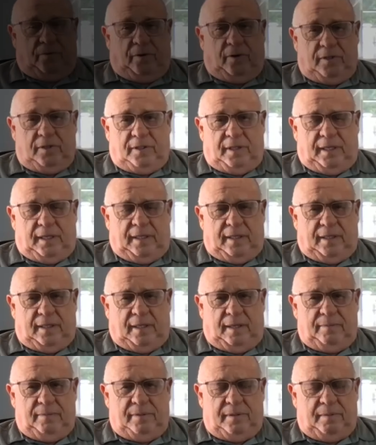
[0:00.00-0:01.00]
first thing that
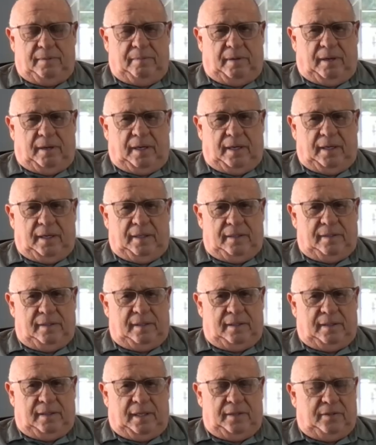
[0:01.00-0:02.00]
comes to mind is
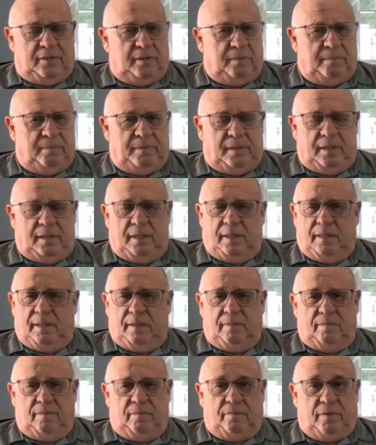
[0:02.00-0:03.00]
that they should
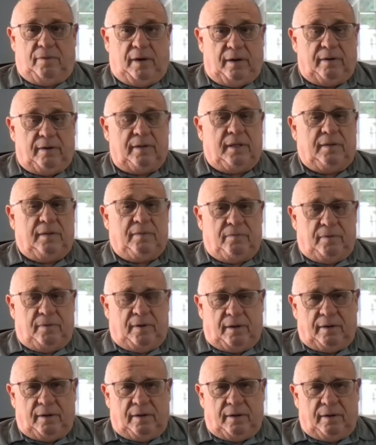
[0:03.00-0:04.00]
be very,
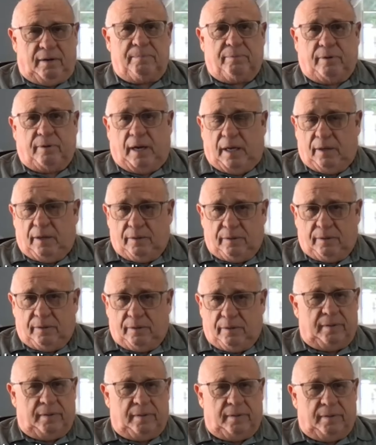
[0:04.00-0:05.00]
very proud
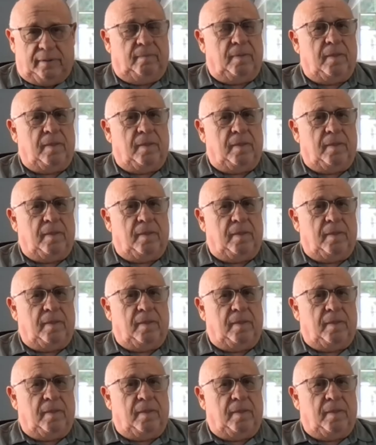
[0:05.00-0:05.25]
of him